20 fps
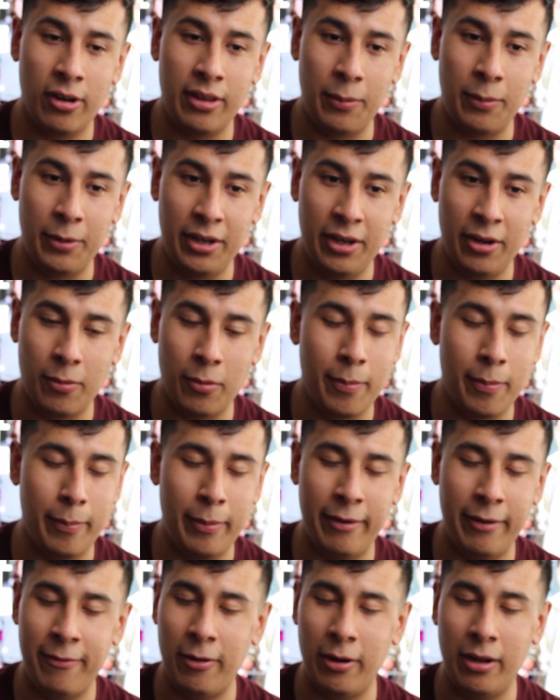that we're
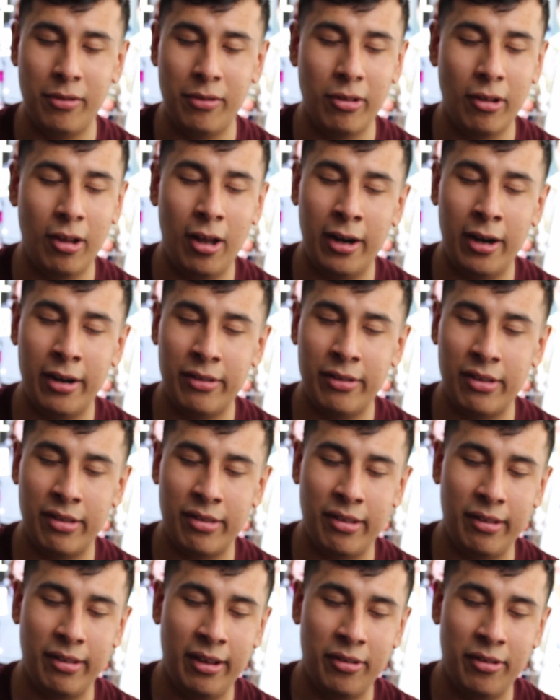prepared for as long as
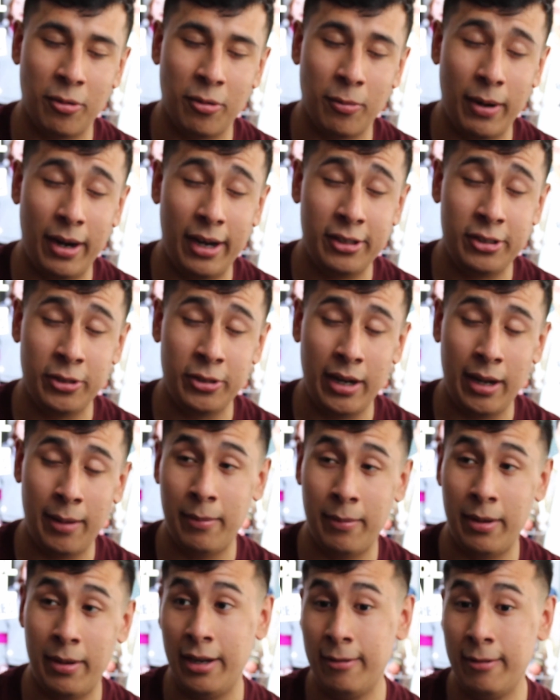this needs to ride to. And I'm
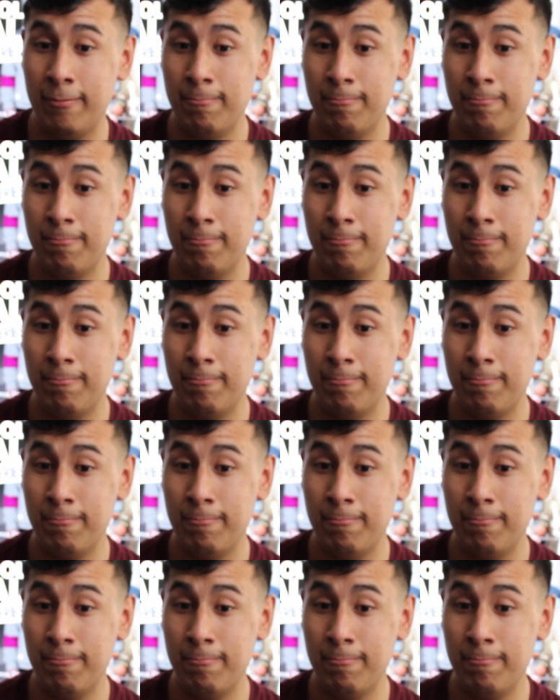like,